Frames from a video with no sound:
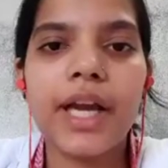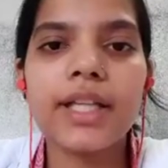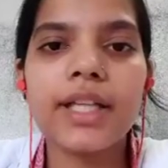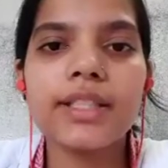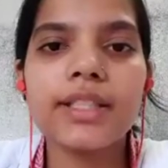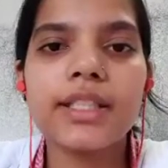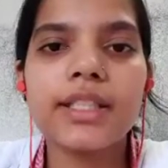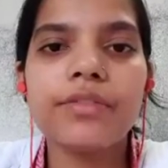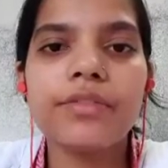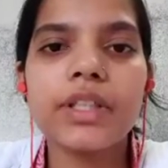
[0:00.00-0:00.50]

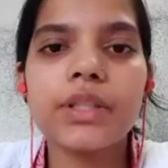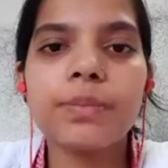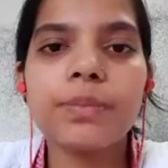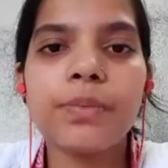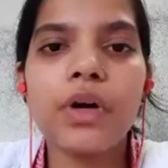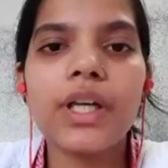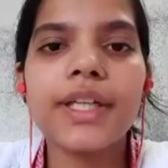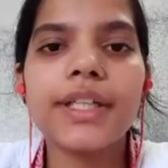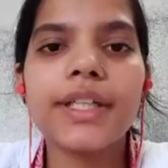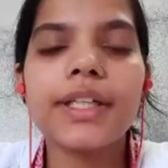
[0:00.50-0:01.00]
she was
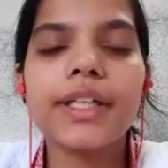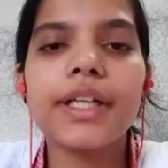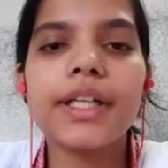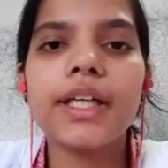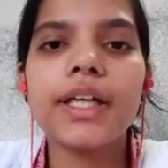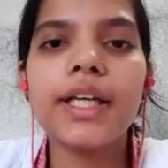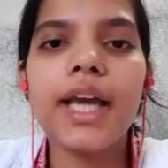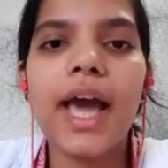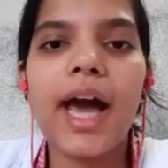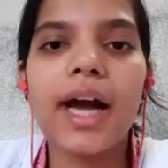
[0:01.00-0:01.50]

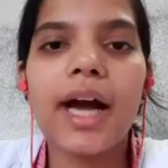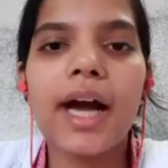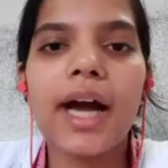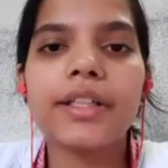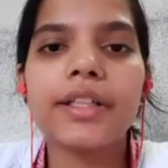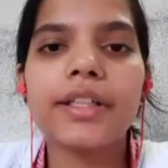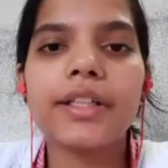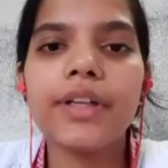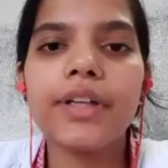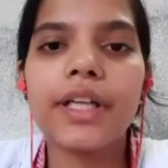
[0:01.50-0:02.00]
politically
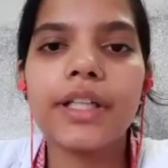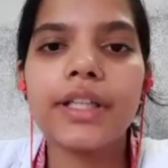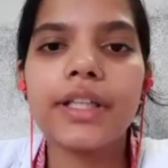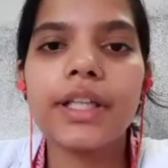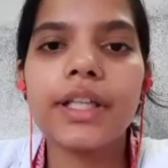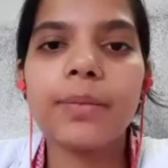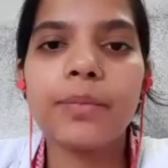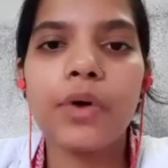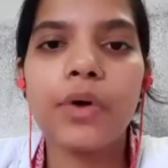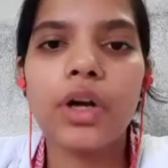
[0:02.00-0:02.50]
active in
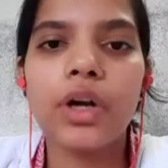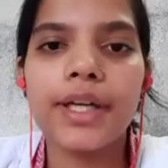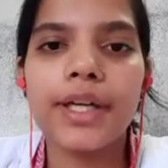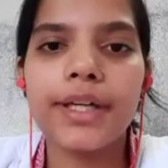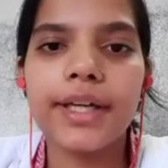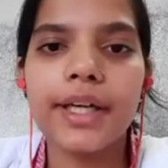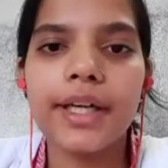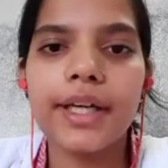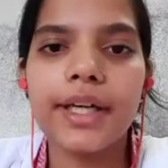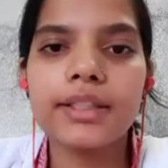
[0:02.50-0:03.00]
the
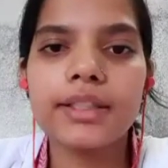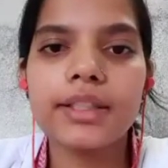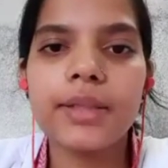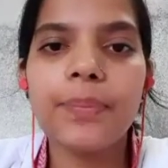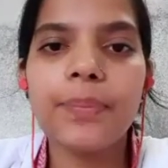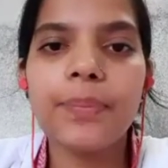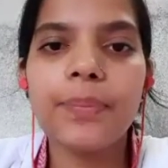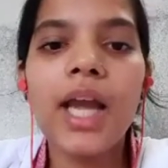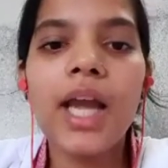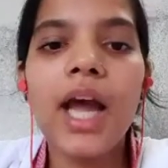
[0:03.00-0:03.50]
politics.
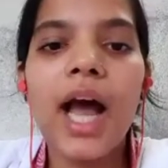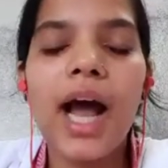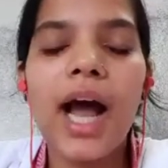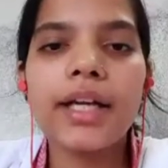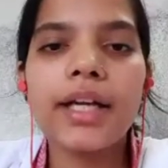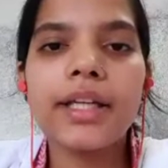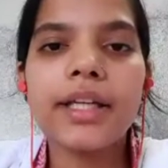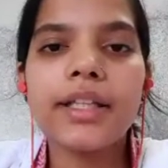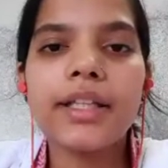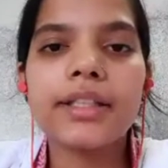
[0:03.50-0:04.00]

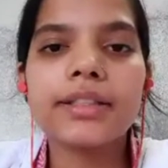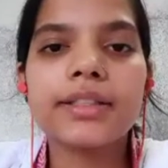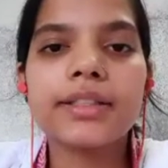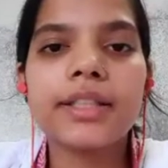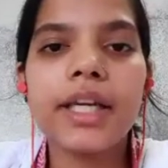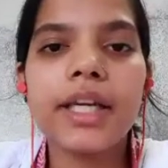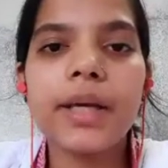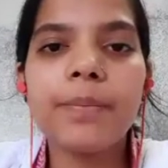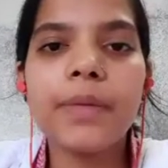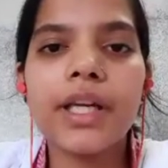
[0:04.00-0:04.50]
And in the
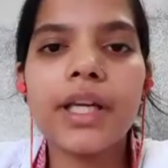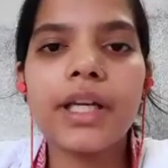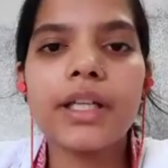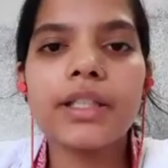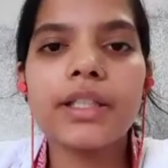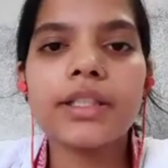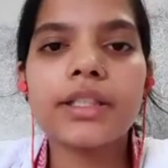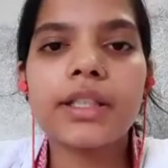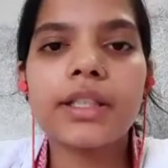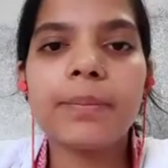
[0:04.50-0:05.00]
same
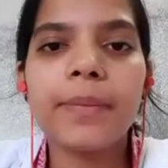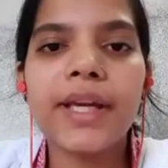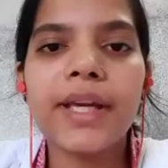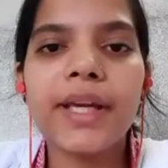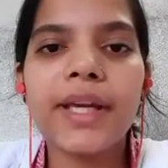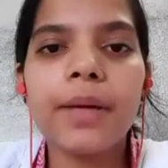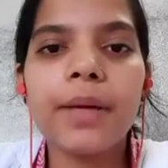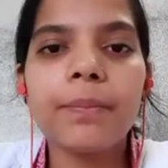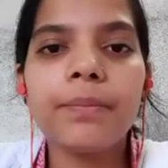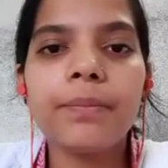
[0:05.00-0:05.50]
year, she
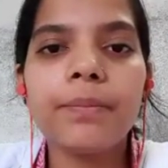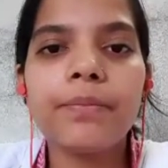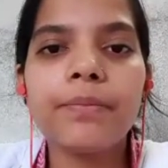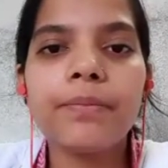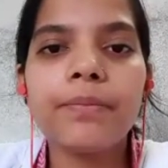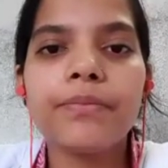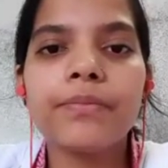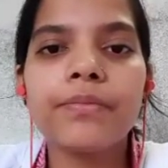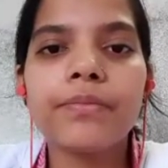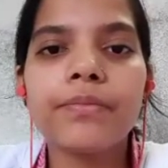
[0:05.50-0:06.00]
became
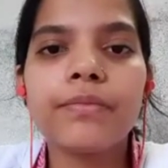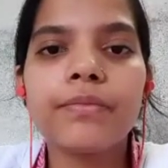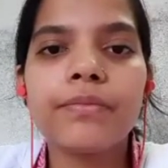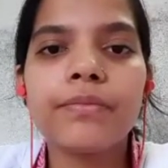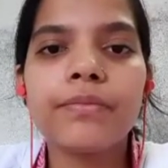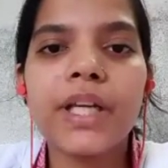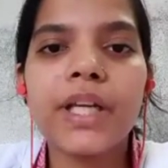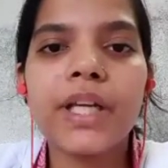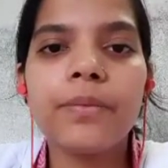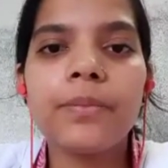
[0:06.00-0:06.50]

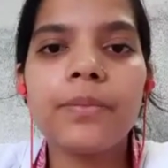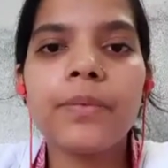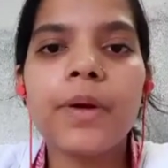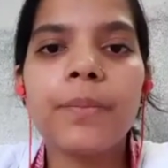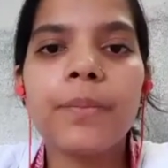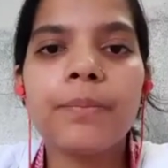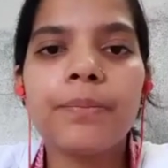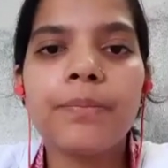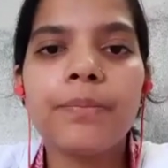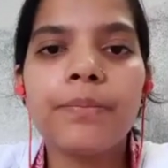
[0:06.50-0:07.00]
the
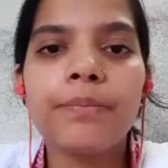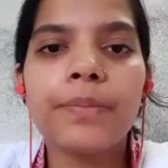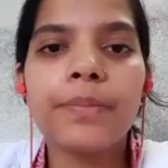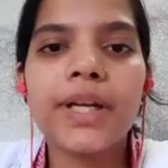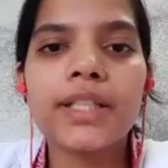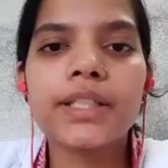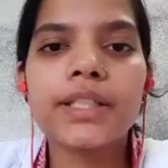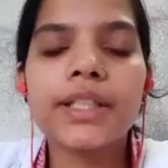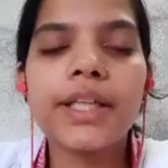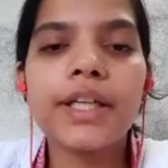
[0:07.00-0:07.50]

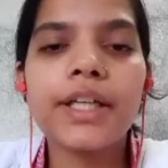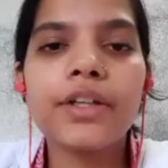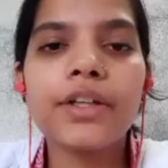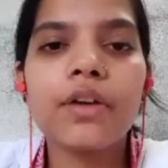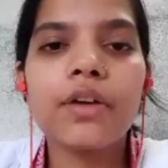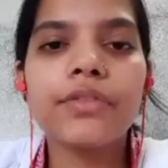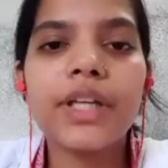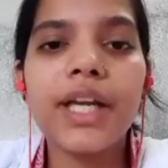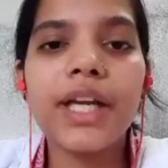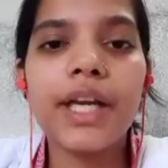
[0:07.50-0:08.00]
president
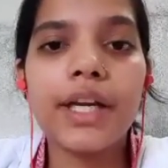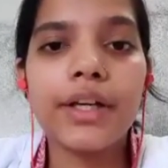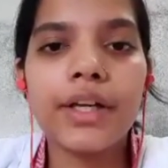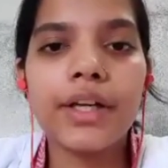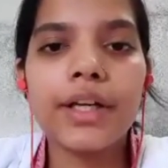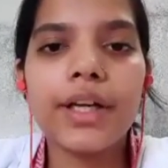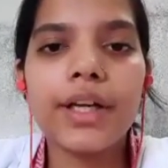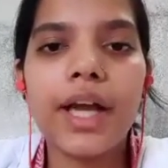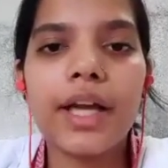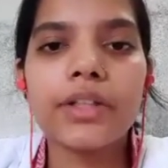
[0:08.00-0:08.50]
of the
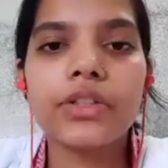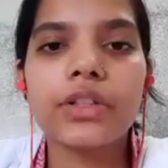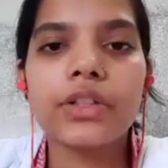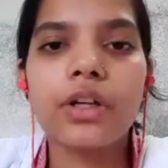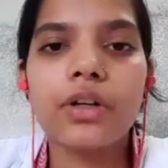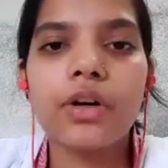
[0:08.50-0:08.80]
Indian National